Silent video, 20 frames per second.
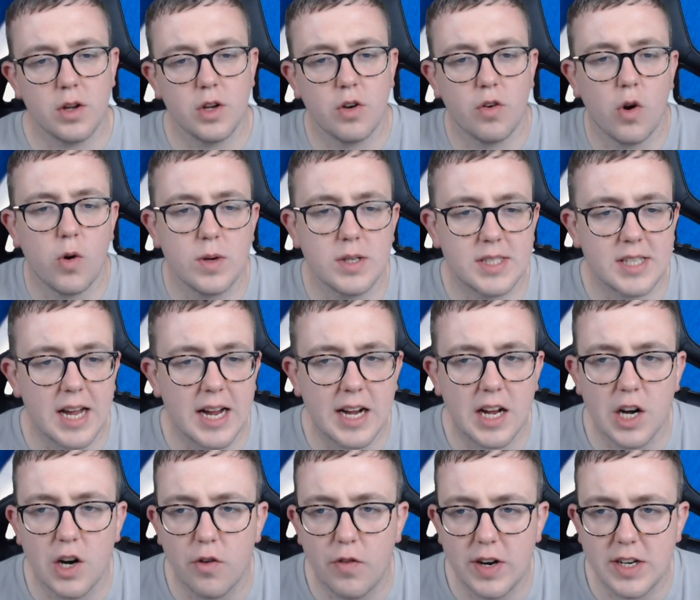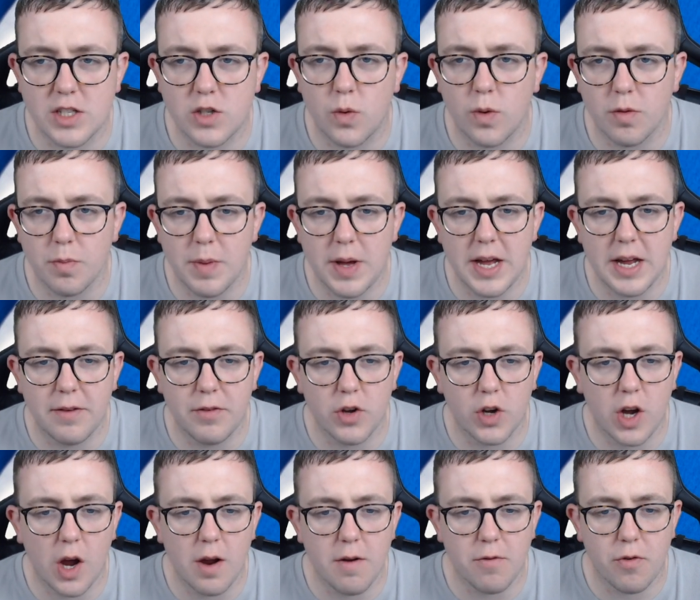You're always taking a risk with me if
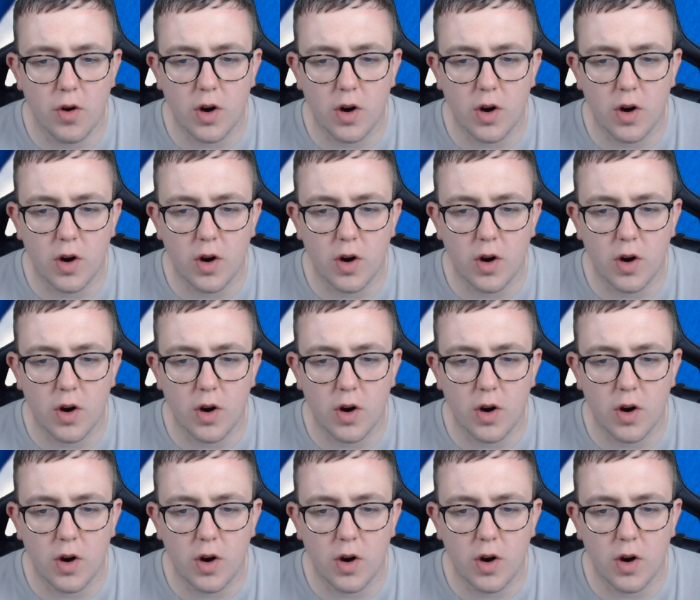you're going for a